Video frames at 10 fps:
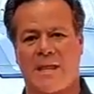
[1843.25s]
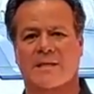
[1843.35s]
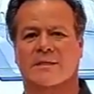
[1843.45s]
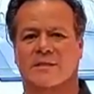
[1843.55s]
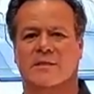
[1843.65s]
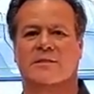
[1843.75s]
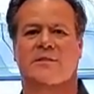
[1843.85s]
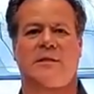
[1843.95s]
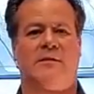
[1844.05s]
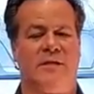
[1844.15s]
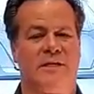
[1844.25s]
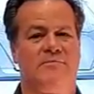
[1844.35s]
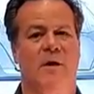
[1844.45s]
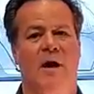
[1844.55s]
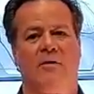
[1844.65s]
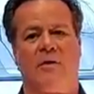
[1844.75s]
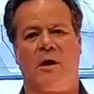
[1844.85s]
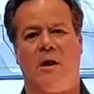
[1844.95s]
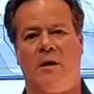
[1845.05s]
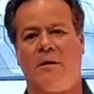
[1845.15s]
into this model
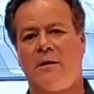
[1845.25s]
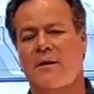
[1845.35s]
car